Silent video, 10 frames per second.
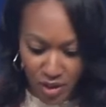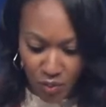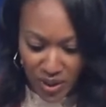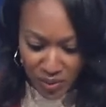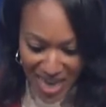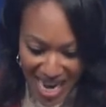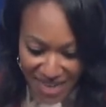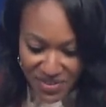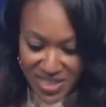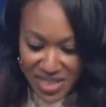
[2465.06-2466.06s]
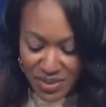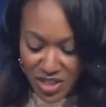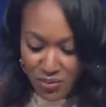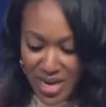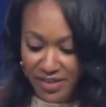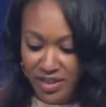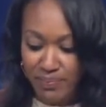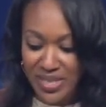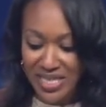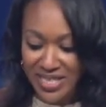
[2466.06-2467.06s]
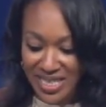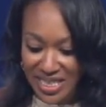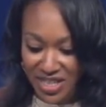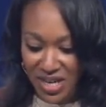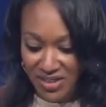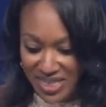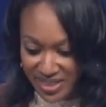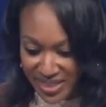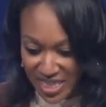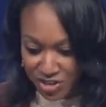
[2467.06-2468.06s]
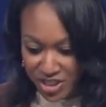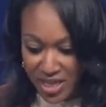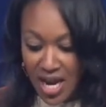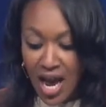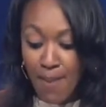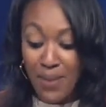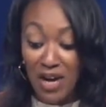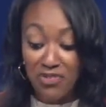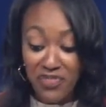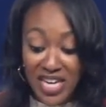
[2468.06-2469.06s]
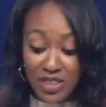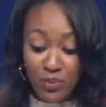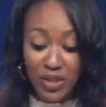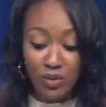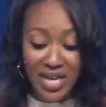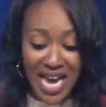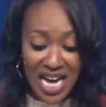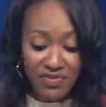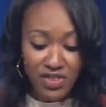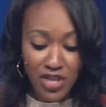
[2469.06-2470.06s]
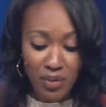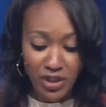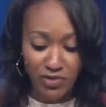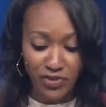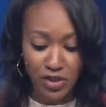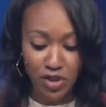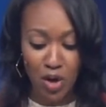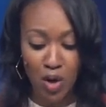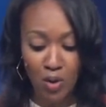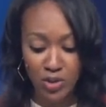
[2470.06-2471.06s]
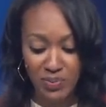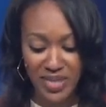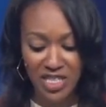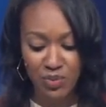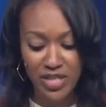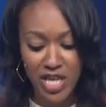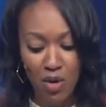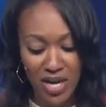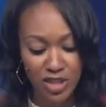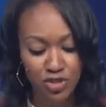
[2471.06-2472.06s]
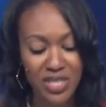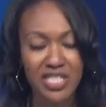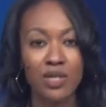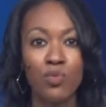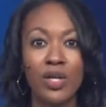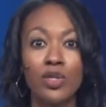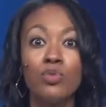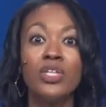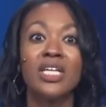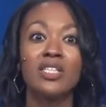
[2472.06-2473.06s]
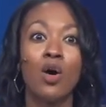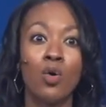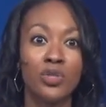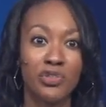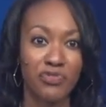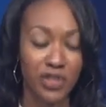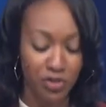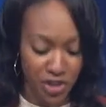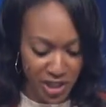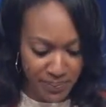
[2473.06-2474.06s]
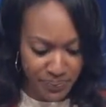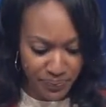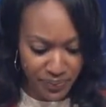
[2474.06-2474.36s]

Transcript: We don't have to see what's around the bend to get to our destination. By faith, we don't have to know what the future holds because we know and trust the one who does hold the future.